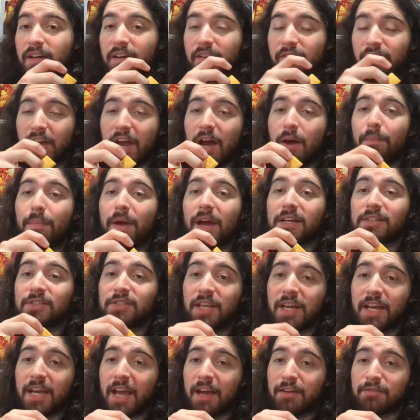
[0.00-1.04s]
the Outback
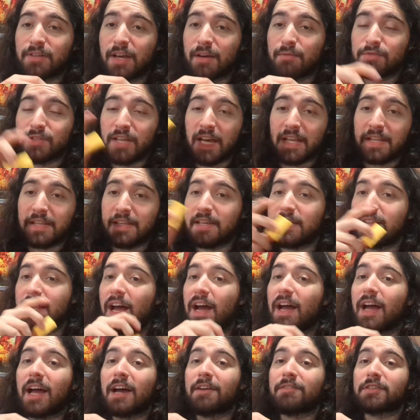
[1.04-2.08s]
Steakhouse I was at did
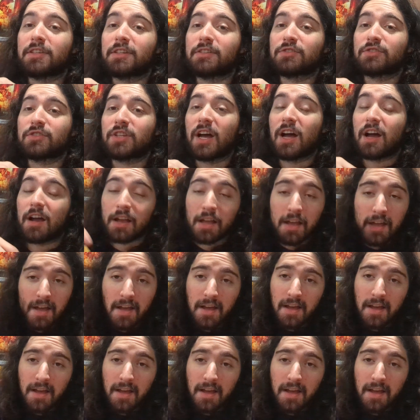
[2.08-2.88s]
not have it in stock.